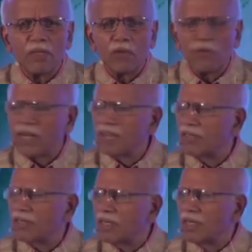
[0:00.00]
So,
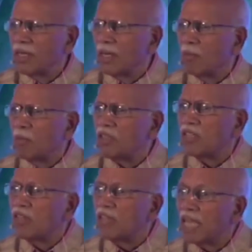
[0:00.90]
friends,
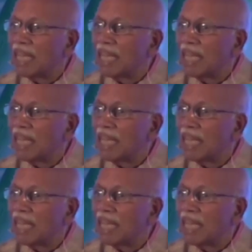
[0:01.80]
preserving